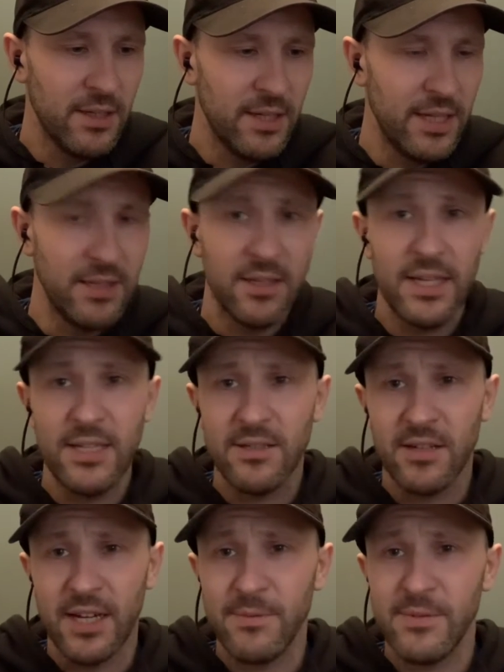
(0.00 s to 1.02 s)
in today's
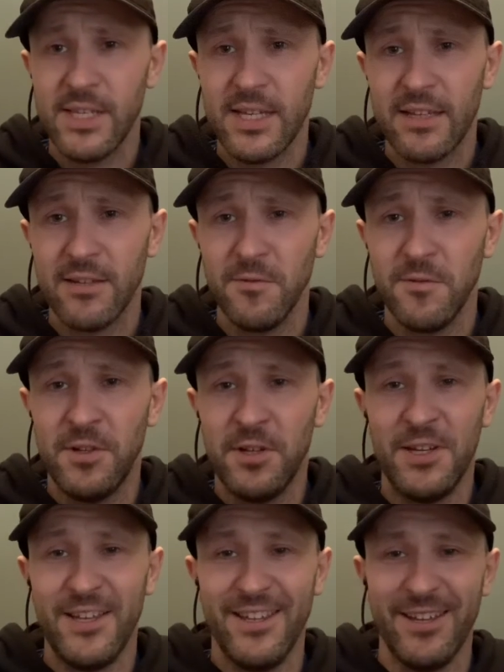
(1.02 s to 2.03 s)
times, they kind of
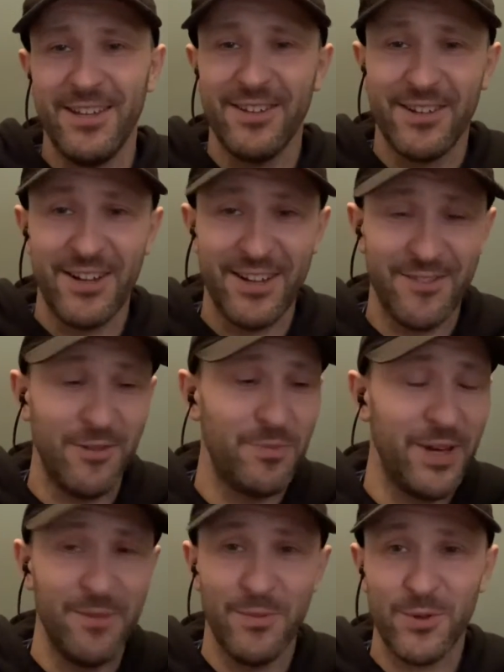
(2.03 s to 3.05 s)
a
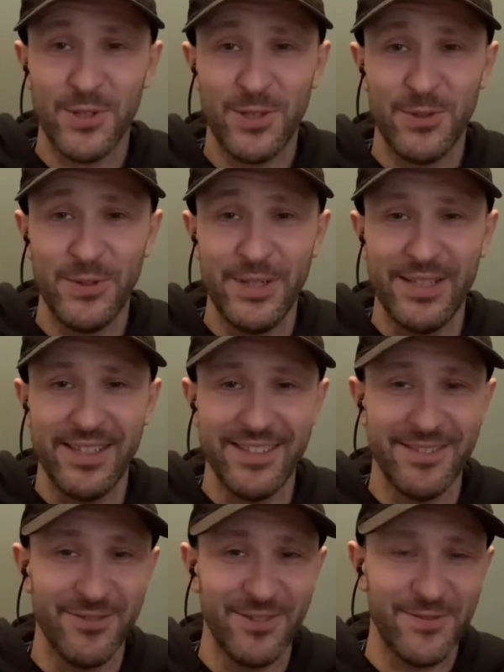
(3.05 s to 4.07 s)
bit more twee
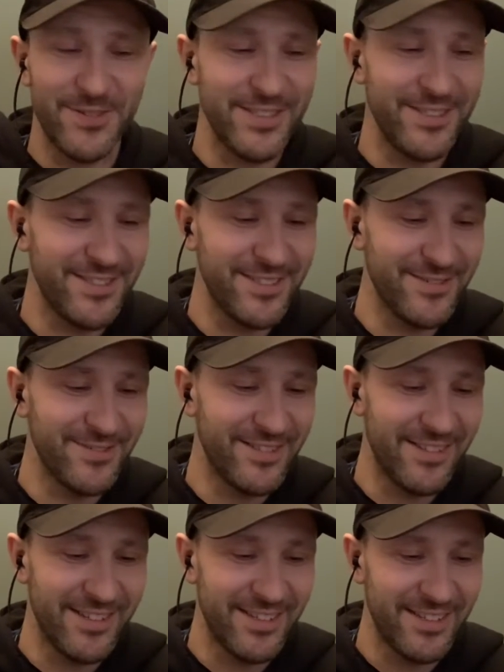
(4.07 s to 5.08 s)
than what we're used to with
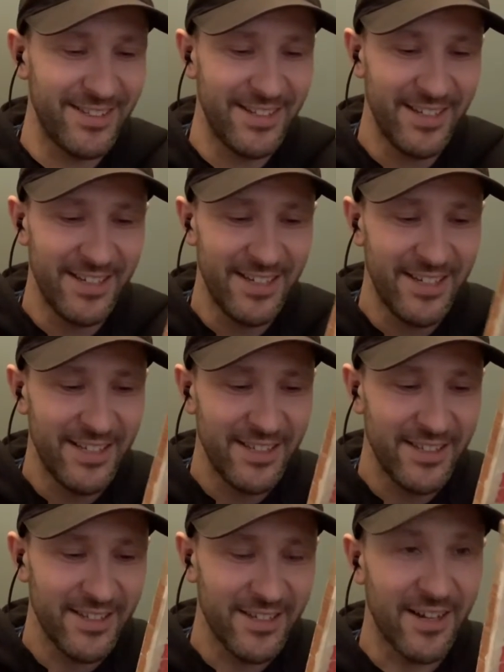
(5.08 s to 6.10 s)
the
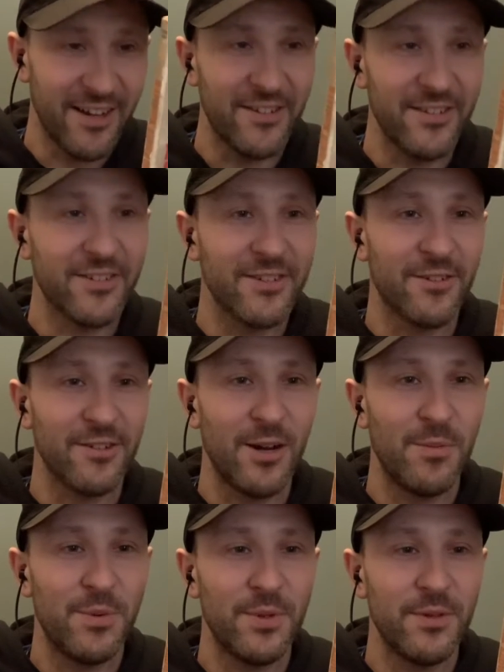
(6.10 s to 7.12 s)
current
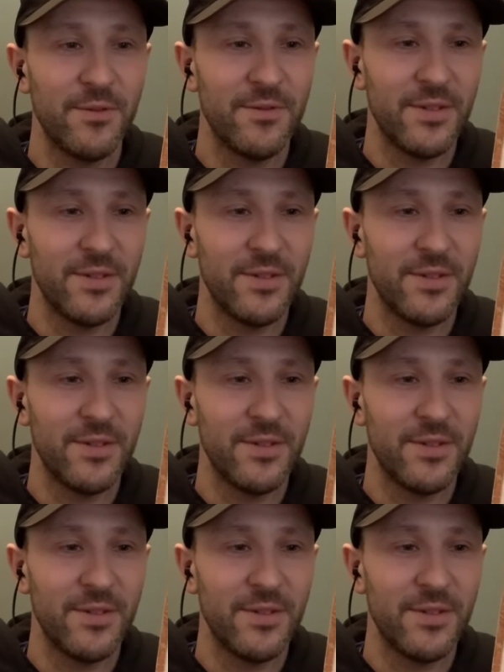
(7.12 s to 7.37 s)
crop of